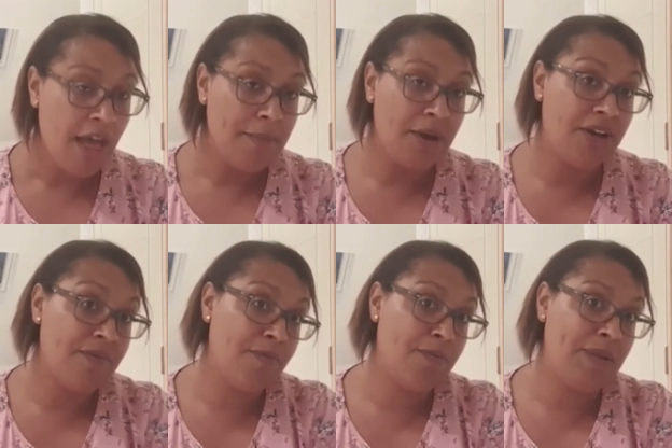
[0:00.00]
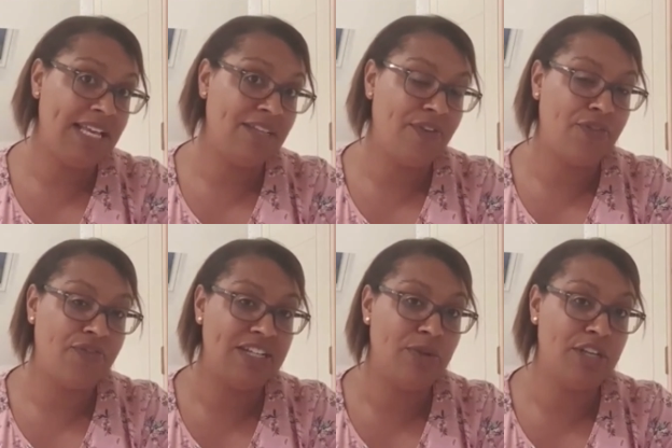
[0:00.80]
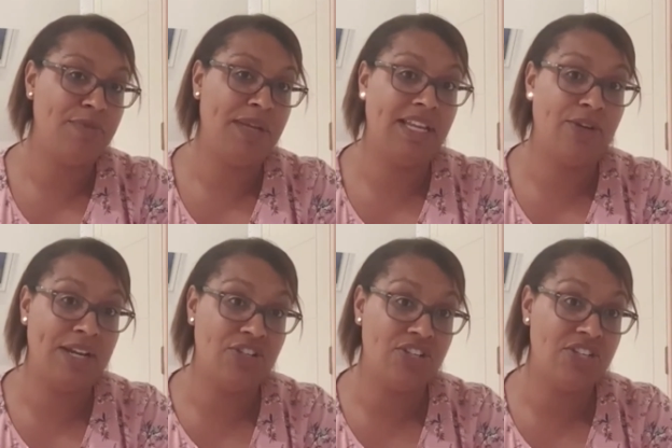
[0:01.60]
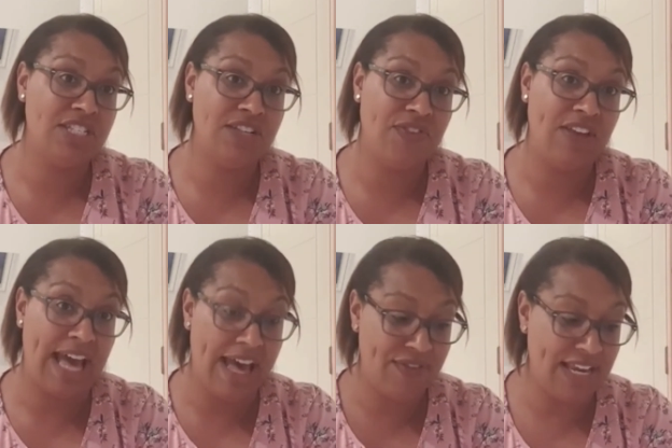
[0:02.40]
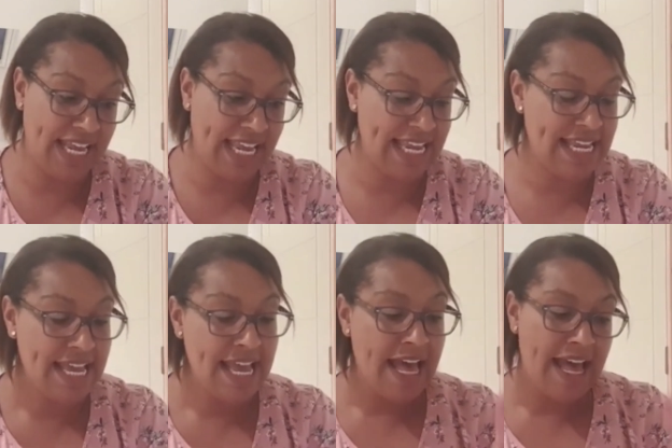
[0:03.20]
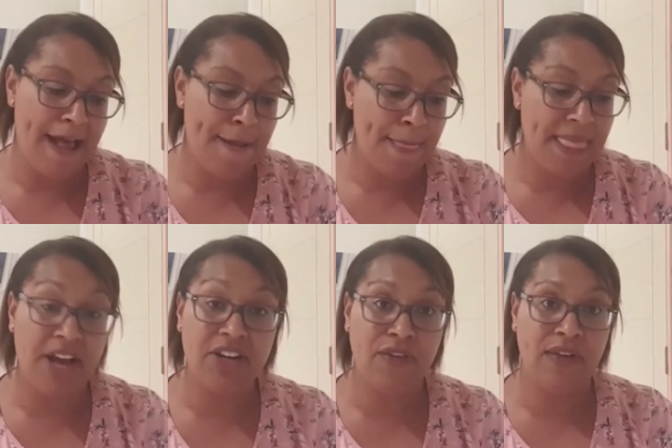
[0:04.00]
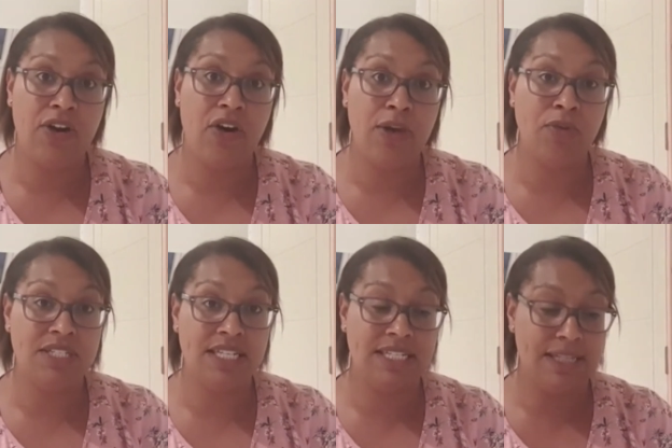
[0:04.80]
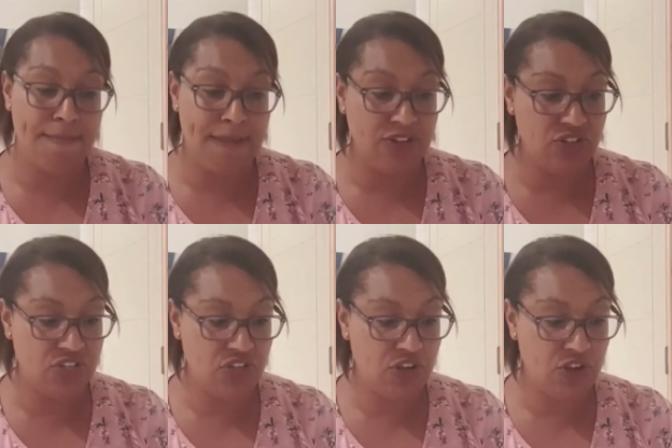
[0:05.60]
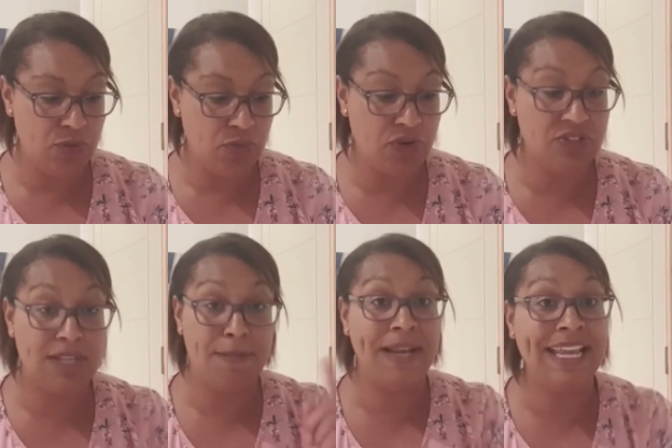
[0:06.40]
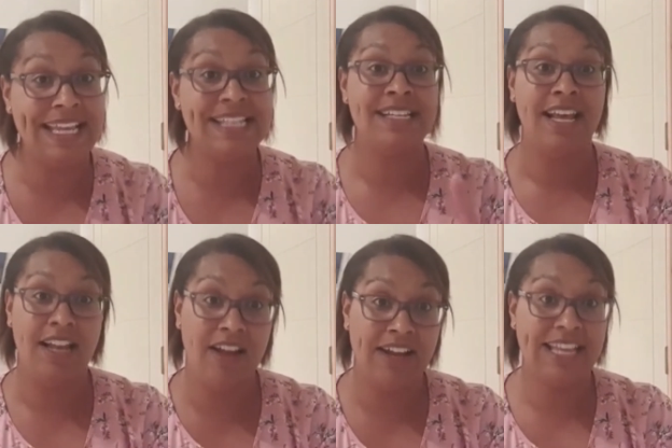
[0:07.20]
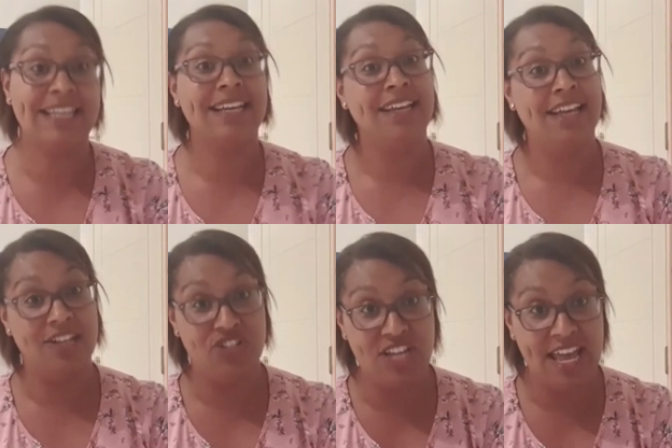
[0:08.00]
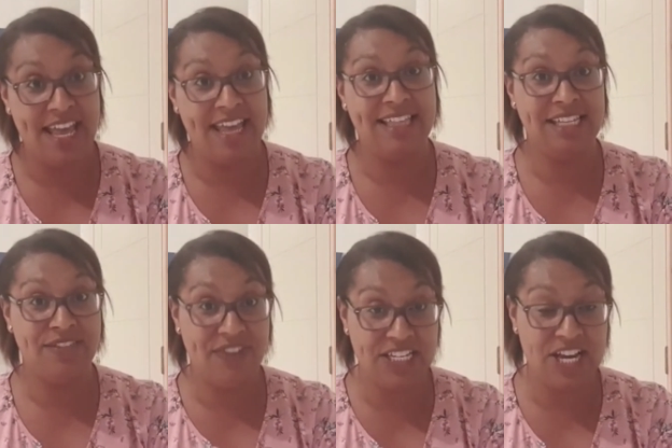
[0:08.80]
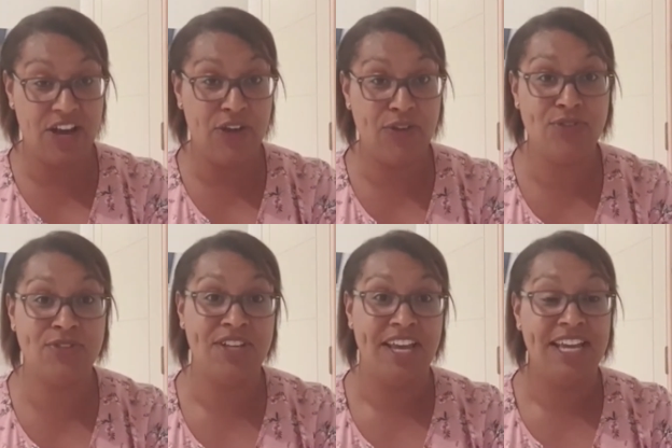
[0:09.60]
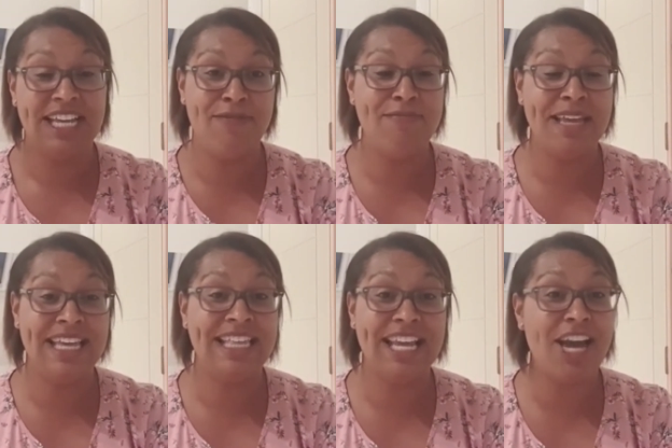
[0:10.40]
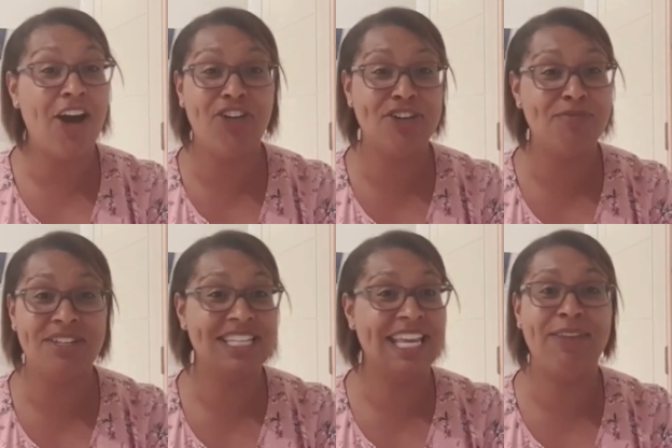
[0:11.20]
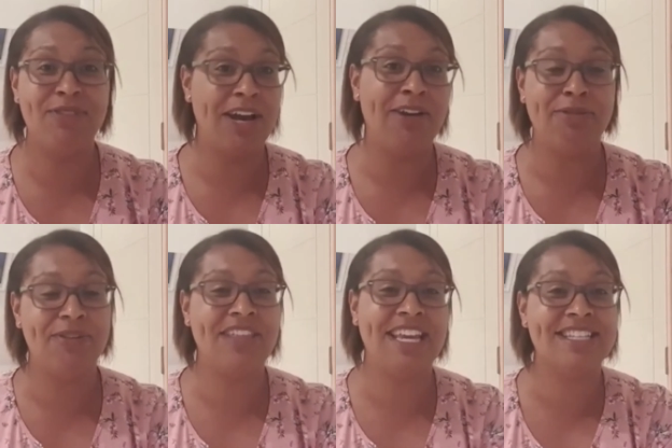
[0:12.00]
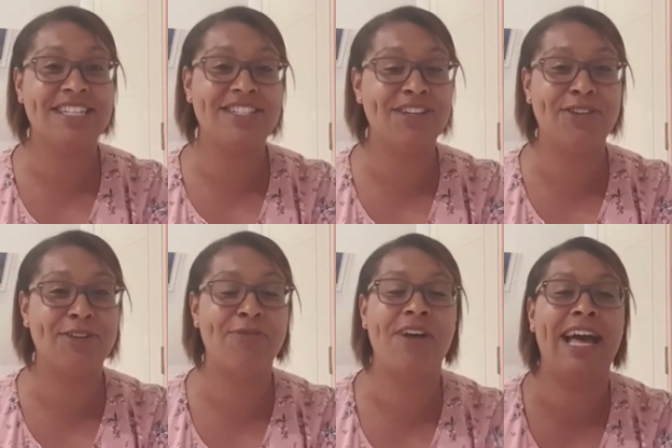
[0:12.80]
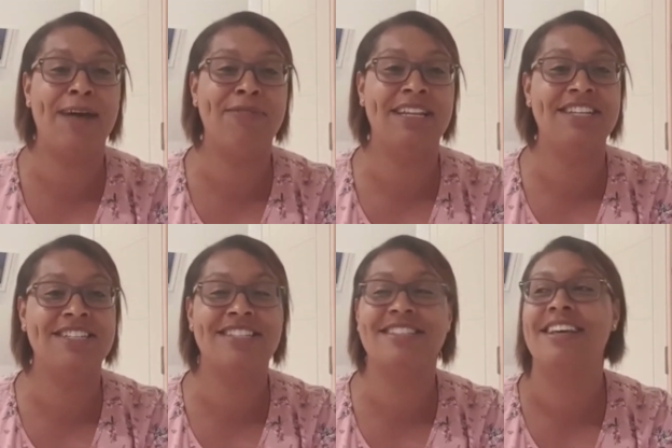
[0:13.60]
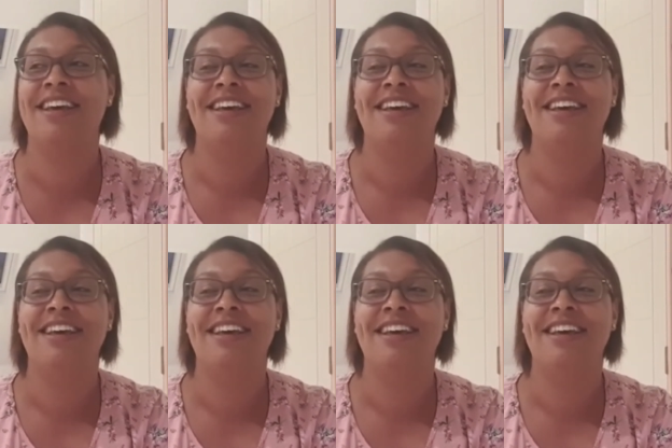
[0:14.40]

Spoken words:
But please feel free to ask me any questions if you have any. The only thing I wanted to mention was that please like and share these videos. give me the encouragement to keep going with these, because I could have quite happily just